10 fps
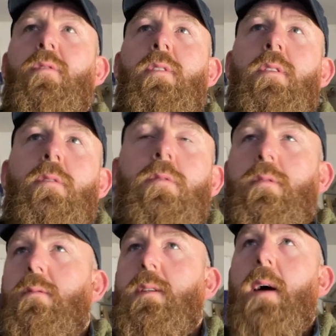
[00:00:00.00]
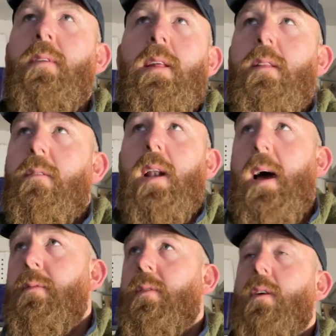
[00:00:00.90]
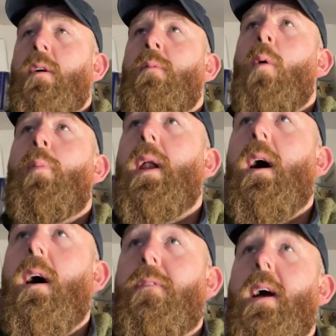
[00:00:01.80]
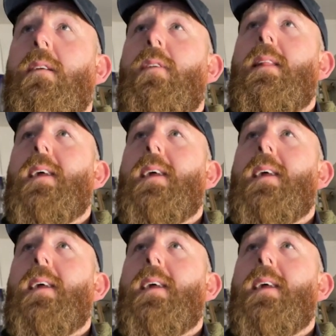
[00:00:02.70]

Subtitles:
renewed 17th of 11th, I don't know. But effectively,